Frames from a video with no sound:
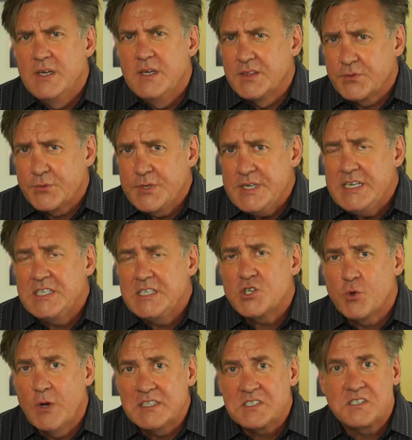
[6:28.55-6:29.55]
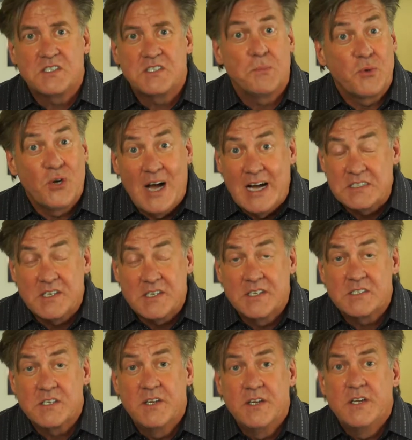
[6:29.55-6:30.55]
And 3, trust is a
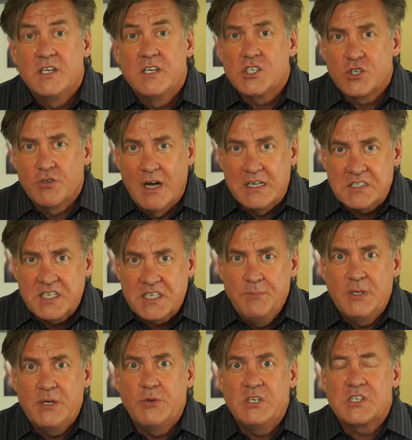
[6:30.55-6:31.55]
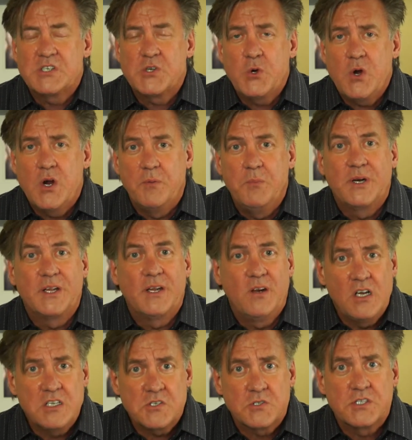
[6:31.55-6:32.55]
process. Trust can be restored, but it
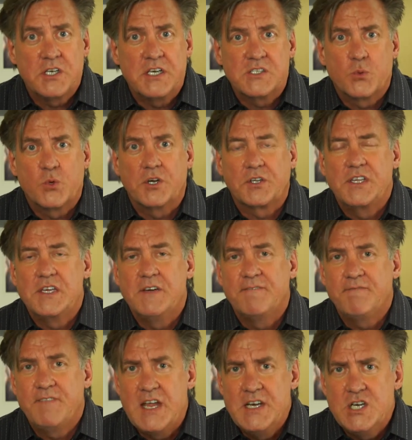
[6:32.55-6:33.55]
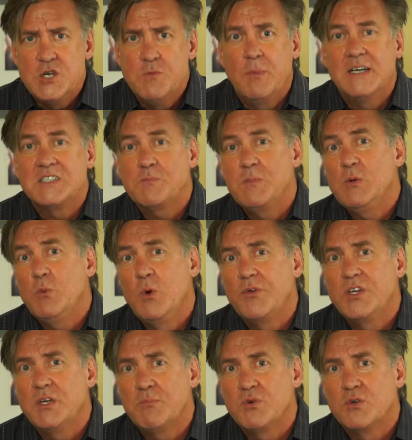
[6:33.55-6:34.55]
also takes work. The offender must be
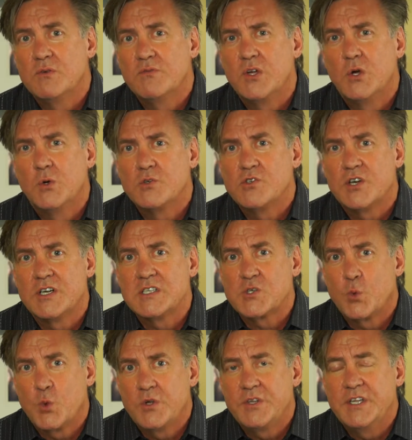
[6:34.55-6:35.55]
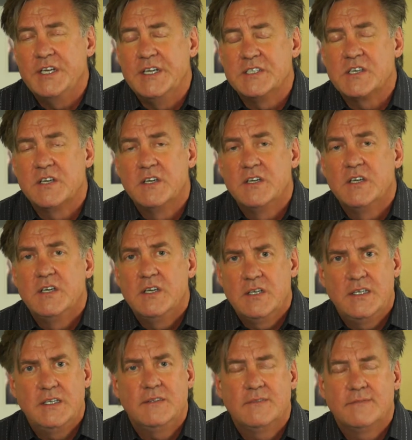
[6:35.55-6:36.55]
willing to prove their own trustworthiness,
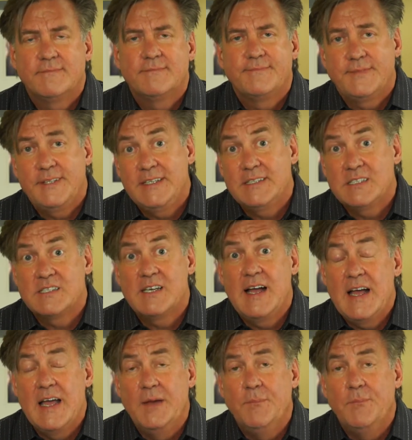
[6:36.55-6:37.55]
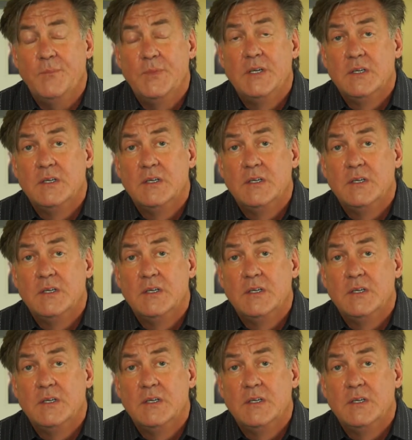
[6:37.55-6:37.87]
and it takes time.